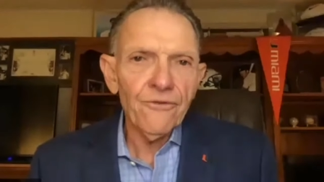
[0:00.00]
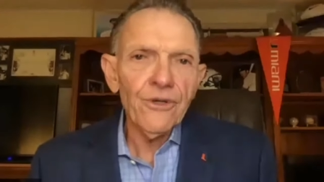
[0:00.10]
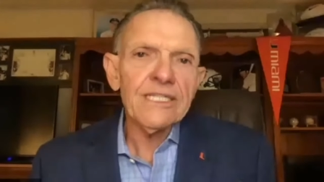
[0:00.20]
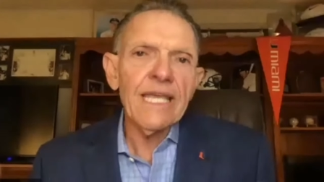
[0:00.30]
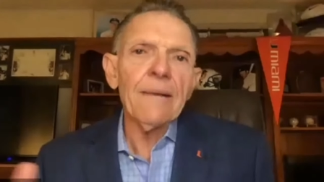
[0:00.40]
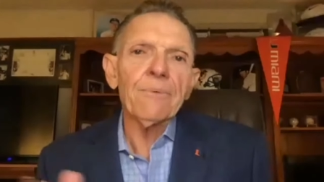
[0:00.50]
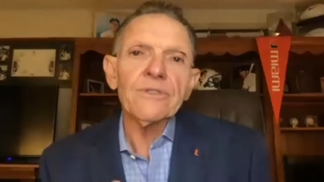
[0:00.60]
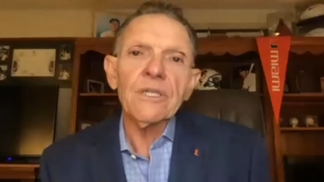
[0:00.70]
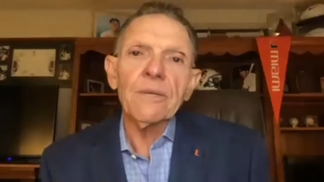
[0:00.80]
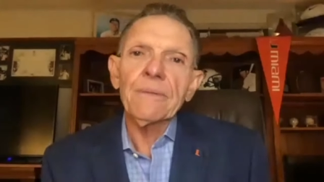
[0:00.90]
For example,
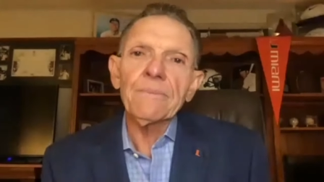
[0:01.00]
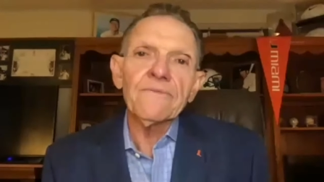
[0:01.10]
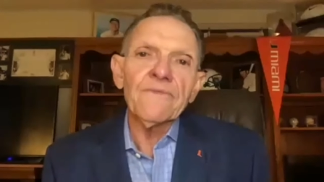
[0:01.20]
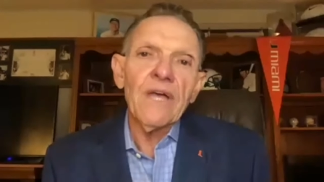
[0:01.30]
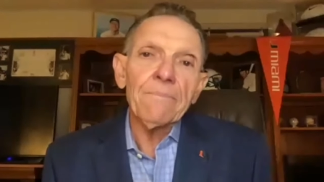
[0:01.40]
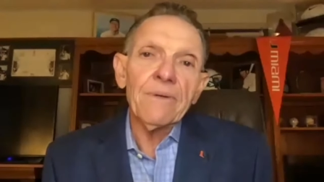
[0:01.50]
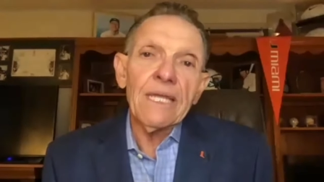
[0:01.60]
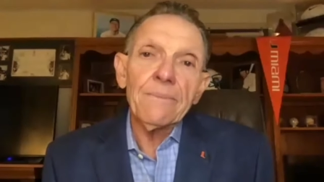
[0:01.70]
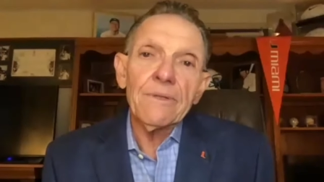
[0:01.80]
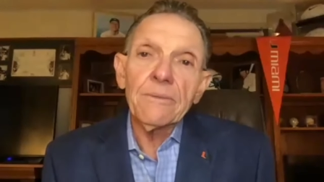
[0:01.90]
some people have not been
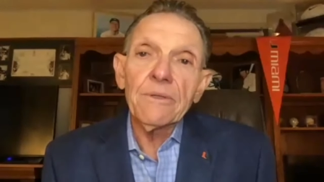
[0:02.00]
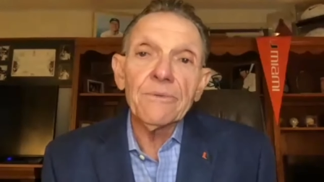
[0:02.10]
able to be with